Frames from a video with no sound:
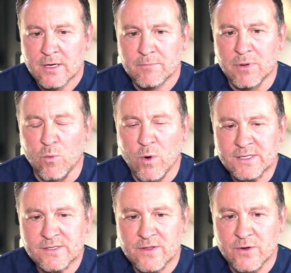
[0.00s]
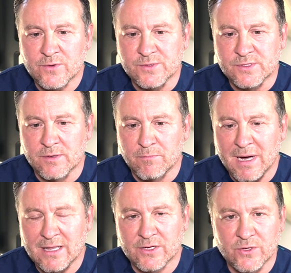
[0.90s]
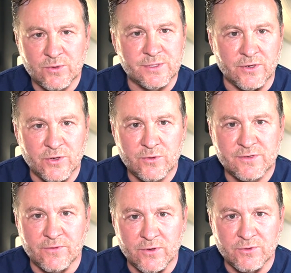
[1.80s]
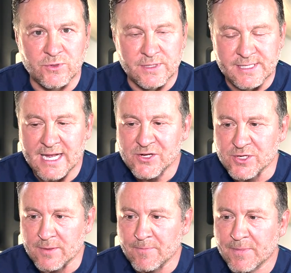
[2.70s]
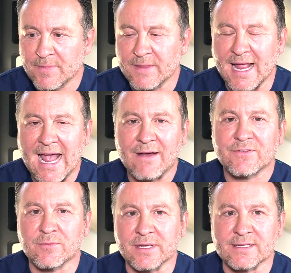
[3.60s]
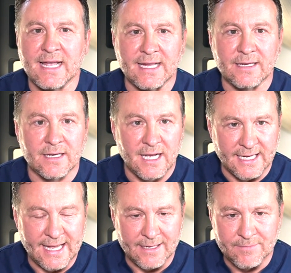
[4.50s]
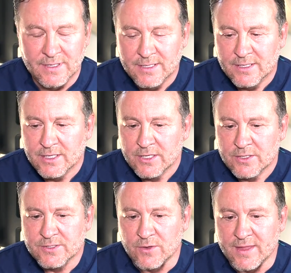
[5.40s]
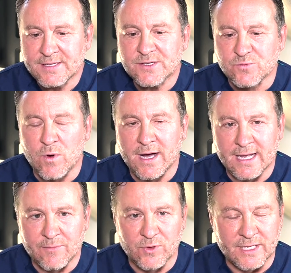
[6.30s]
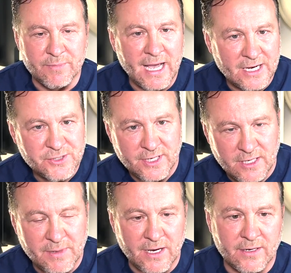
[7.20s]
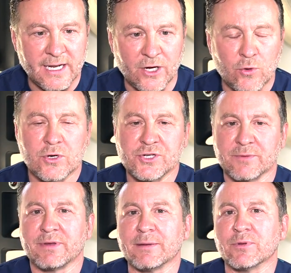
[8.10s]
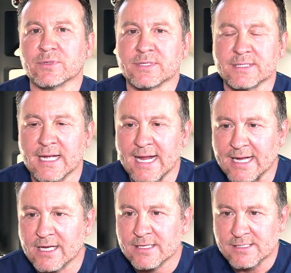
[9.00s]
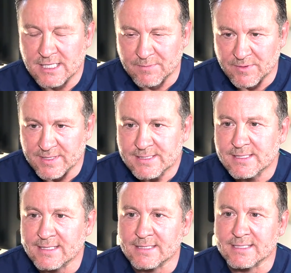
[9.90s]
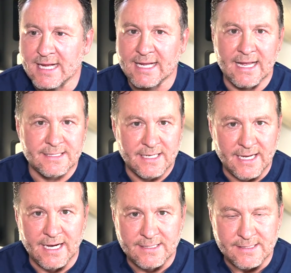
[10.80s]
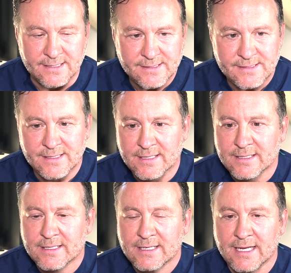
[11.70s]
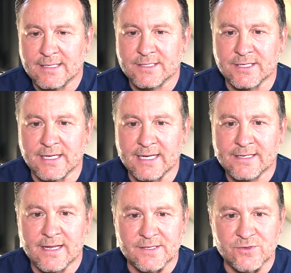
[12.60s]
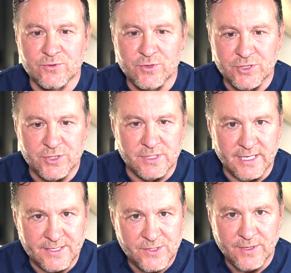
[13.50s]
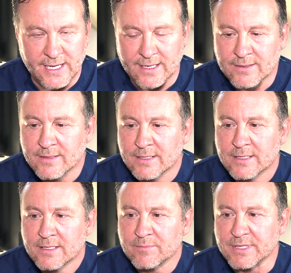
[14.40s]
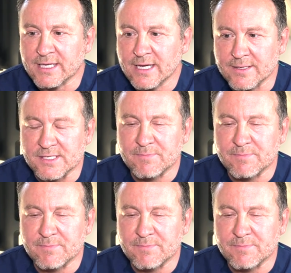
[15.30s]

But once those molecules are used for neutralization, they have to be taken again. So, this is why I'm really passionate about encouraging people to take supplements and to take antioxidants and to eat as nutritiously as you can, because